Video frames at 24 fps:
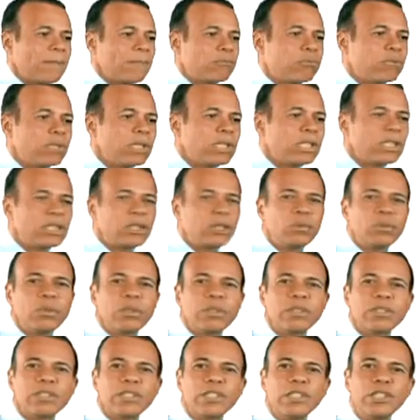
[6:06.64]
bring
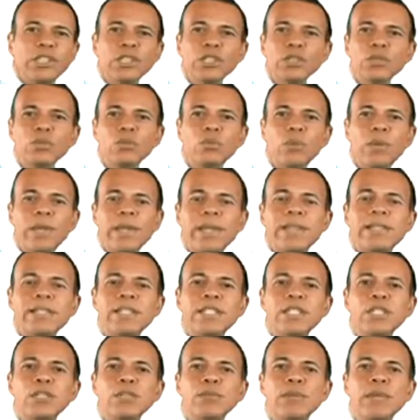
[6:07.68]
to us new
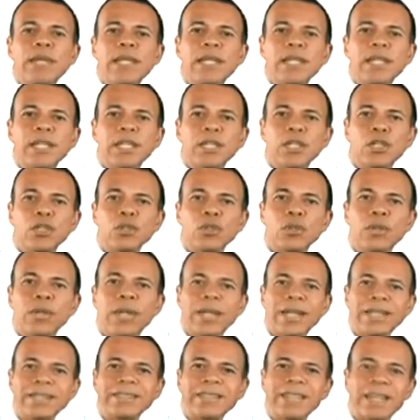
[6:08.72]
ways to make your
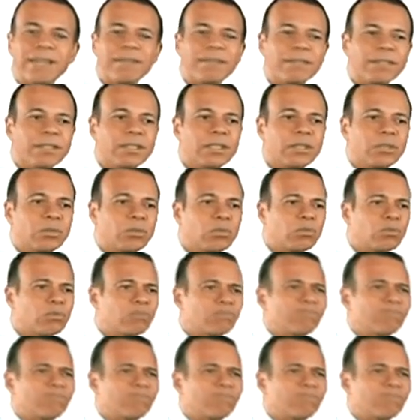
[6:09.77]
next event